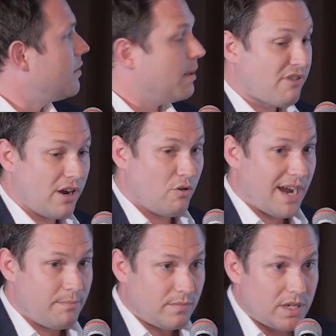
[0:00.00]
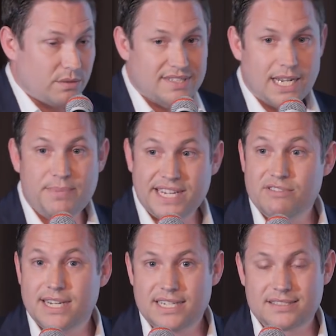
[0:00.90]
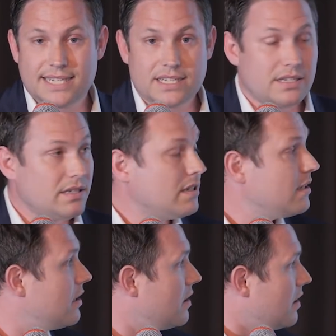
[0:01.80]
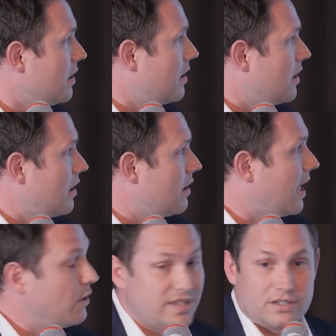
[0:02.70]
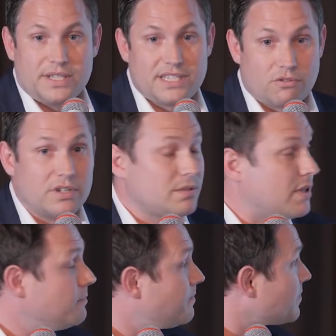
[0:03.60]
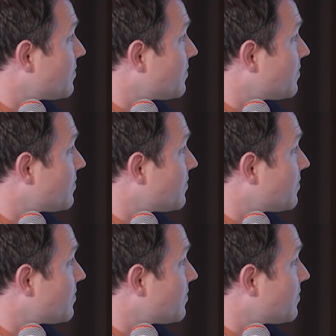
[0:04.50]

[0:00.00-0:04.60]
The programme, I would say be realistic. I always got this wrong as well.